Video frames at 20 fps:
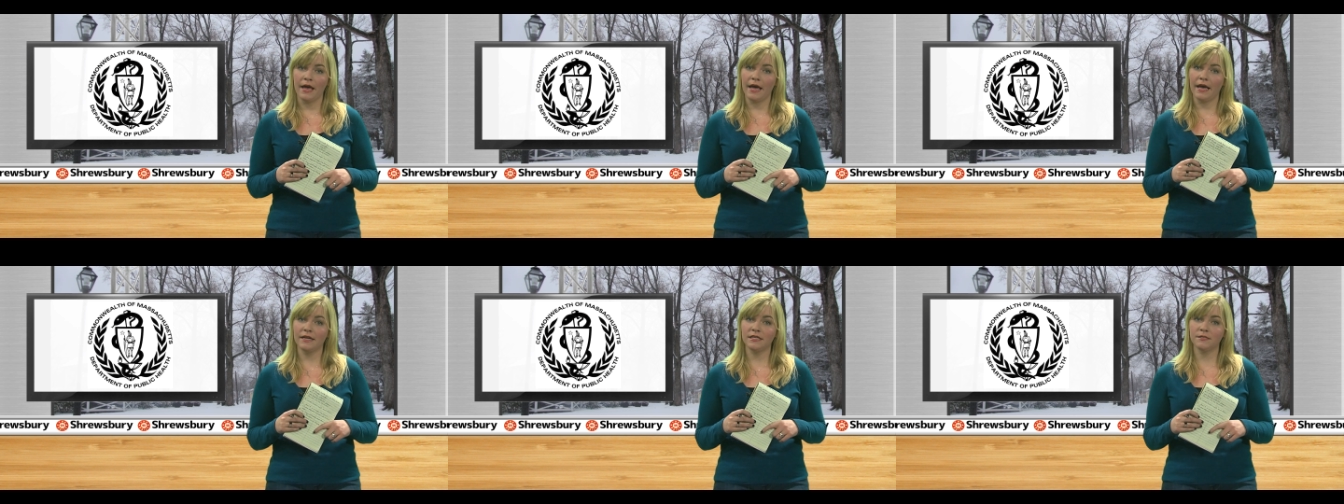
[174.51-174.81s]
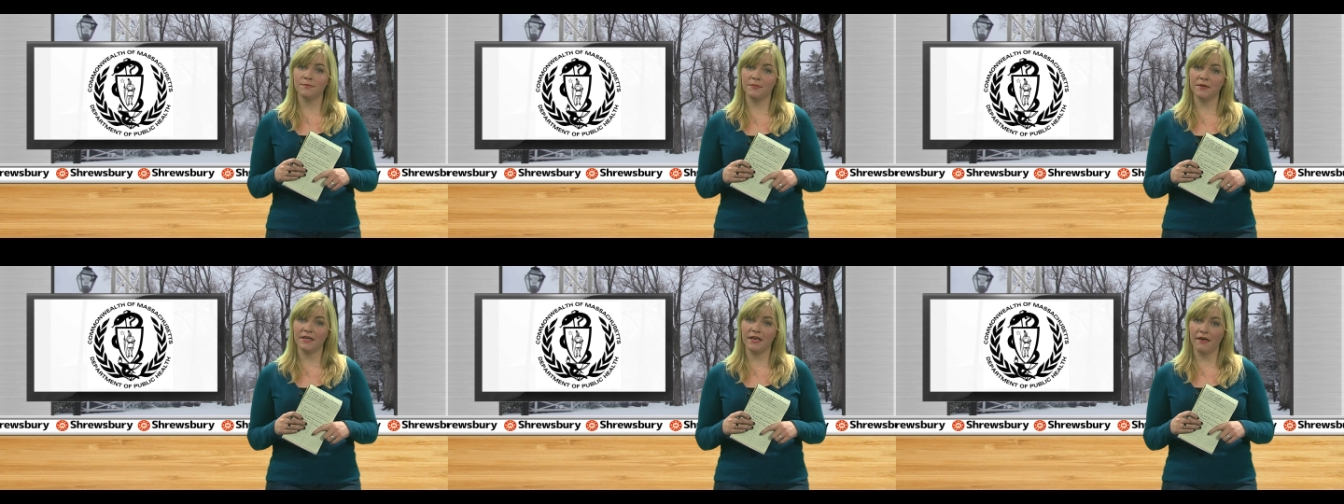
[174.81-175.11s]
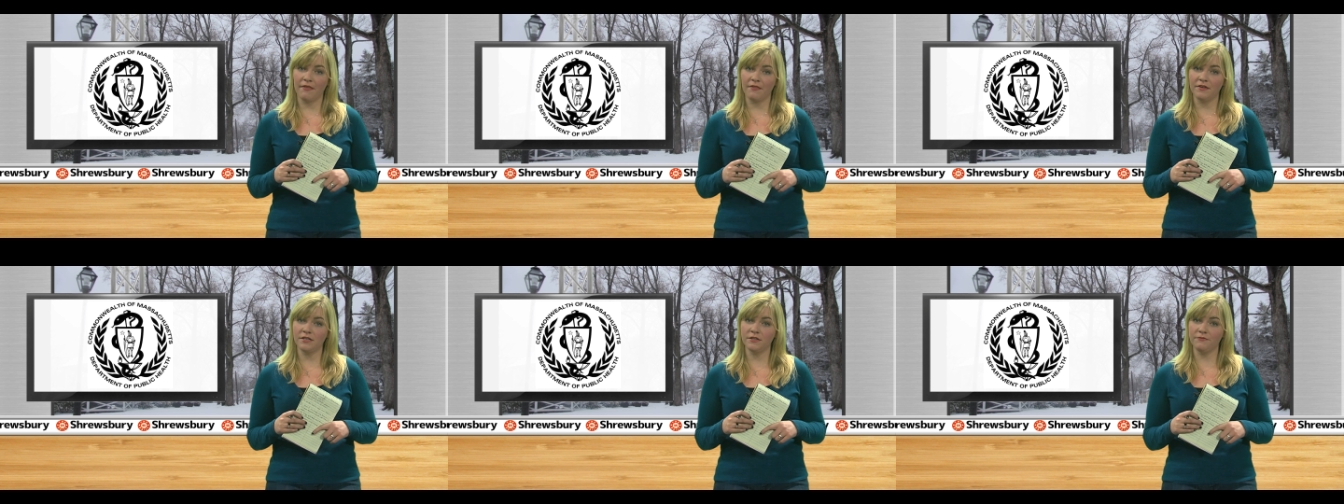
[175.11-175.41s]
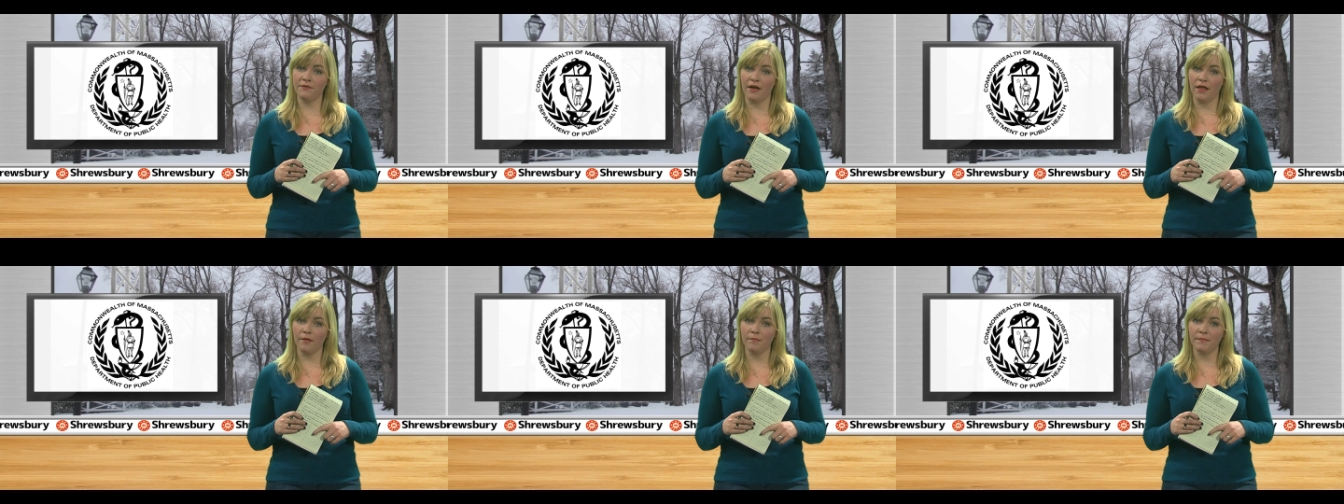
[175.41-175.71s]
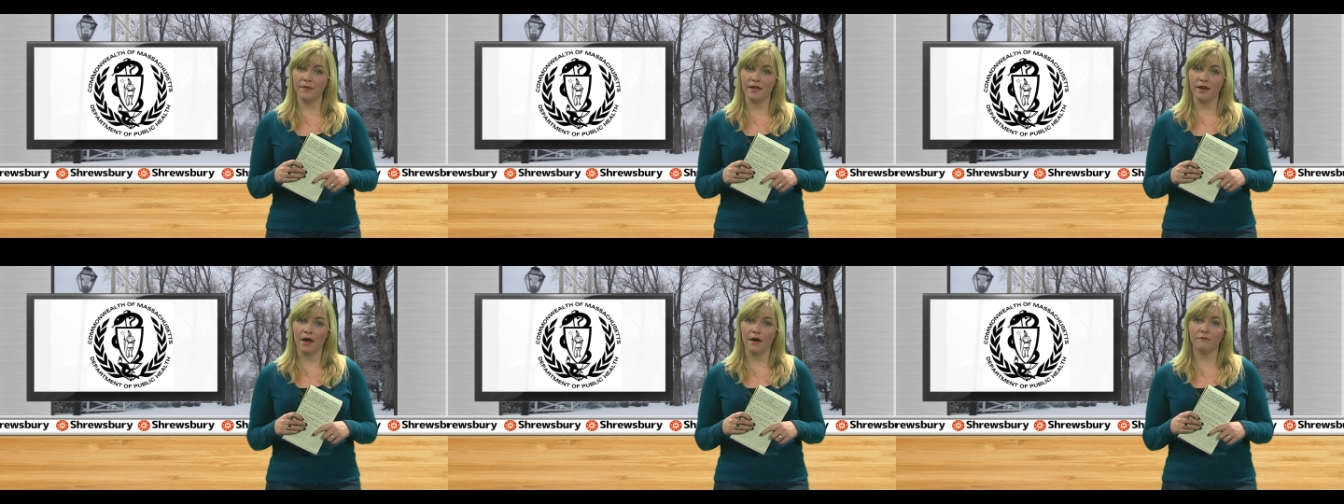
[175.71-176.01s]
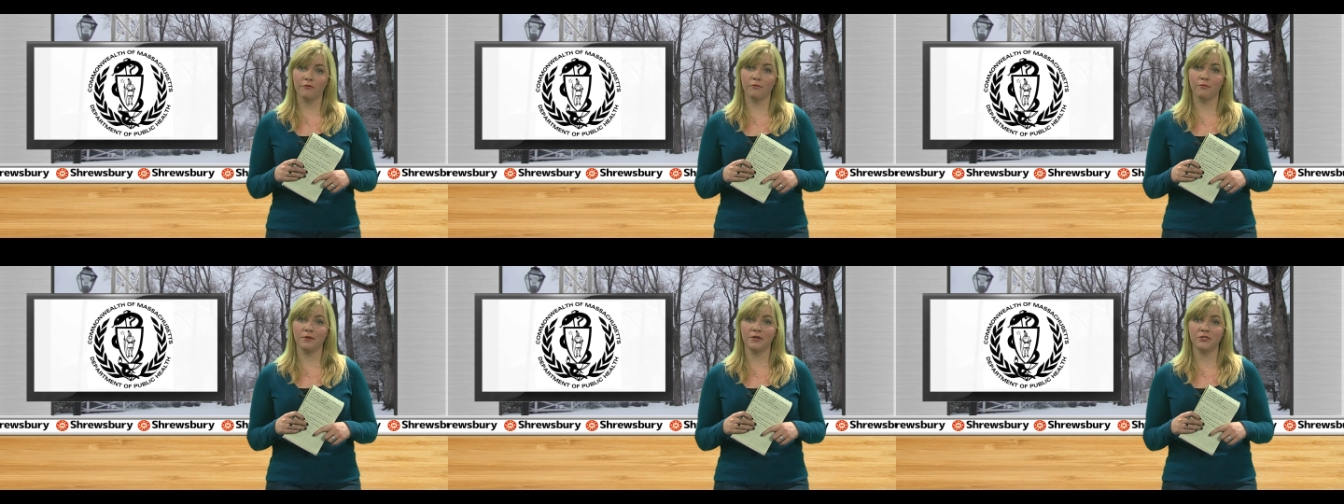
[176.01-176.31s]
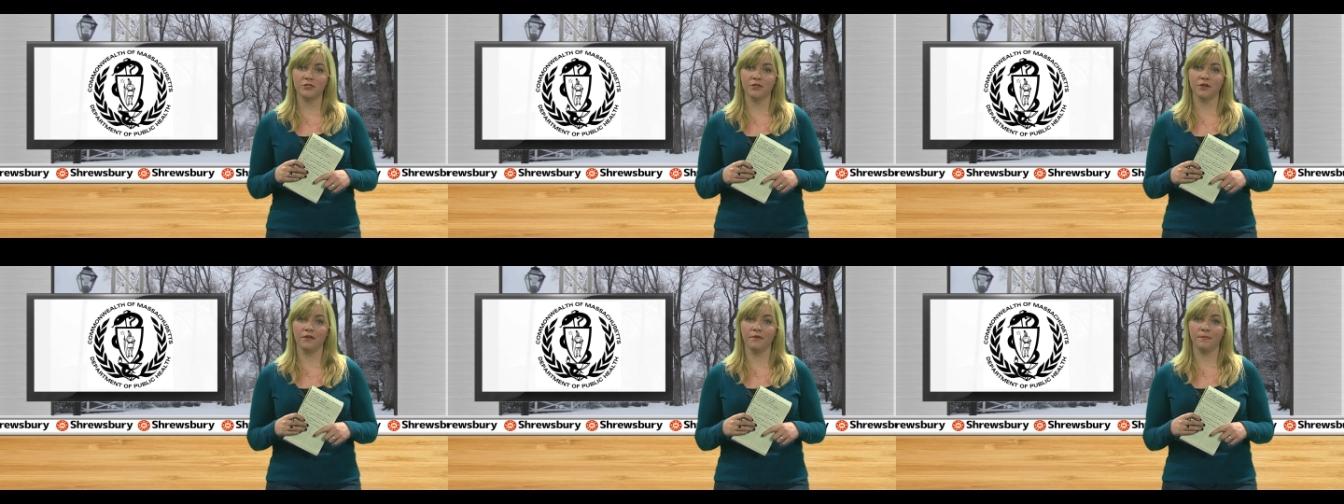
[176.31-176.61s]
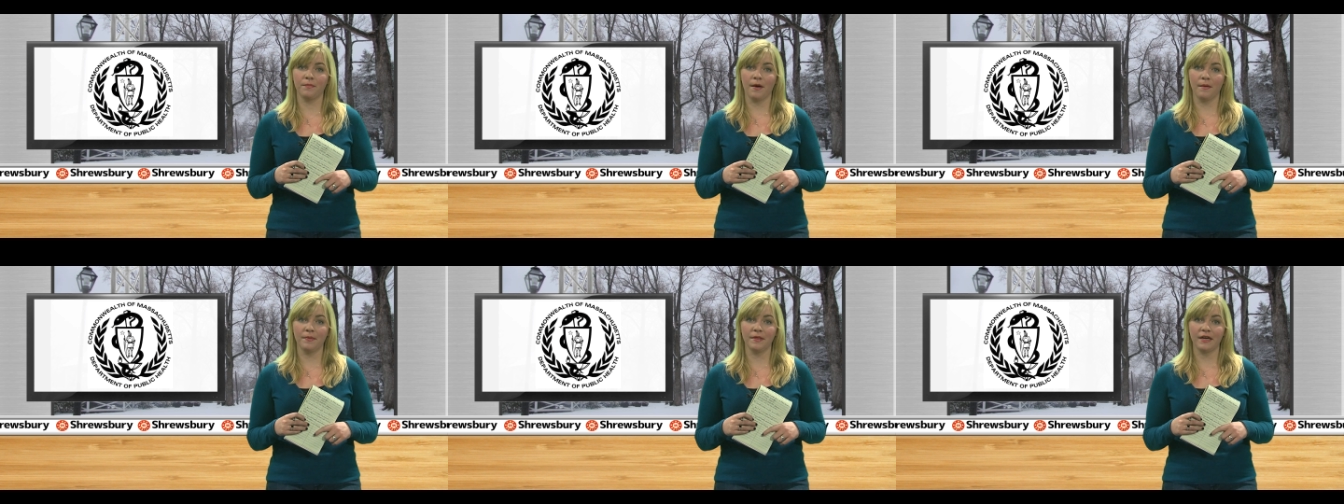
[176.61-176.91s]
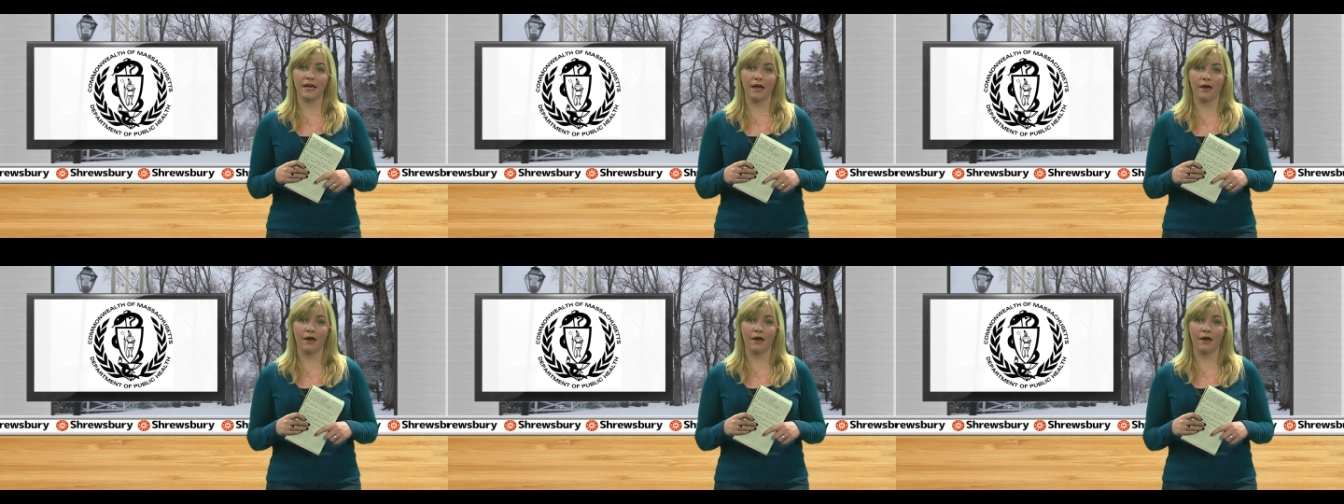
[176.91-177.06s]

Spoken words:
and to begin the development of a regional public